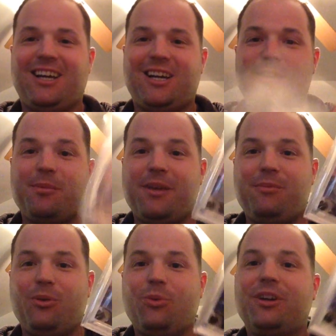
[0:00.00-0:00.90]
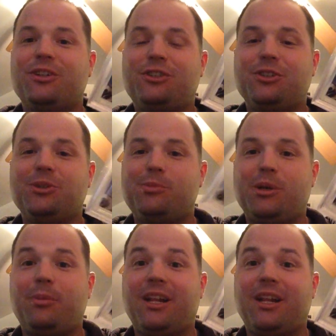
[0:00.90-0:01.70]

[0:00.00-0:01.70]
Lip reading: And maybe one or two Bill